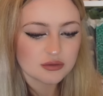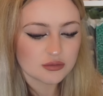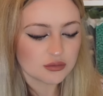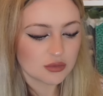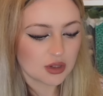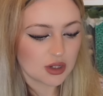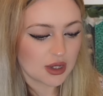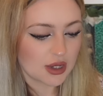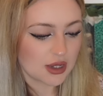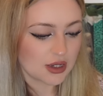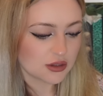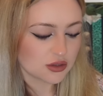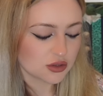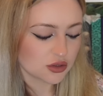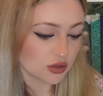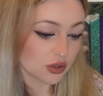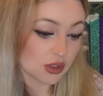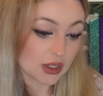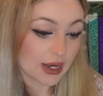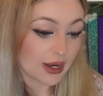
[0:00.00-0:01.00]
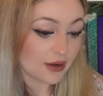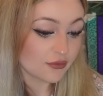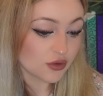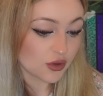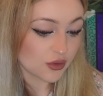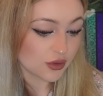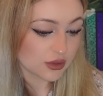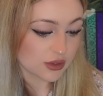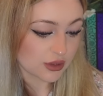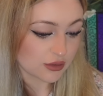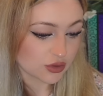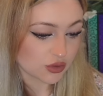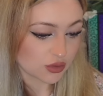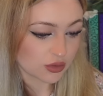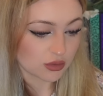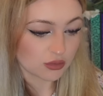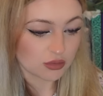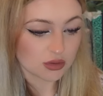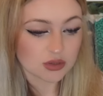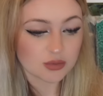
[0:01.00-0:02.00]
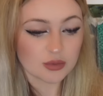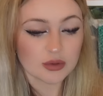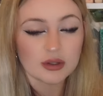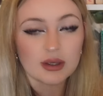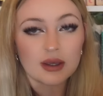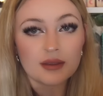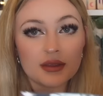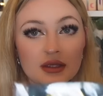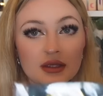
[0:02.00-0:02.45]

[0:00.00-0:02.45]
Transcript: from a store I have no idea which one it was but again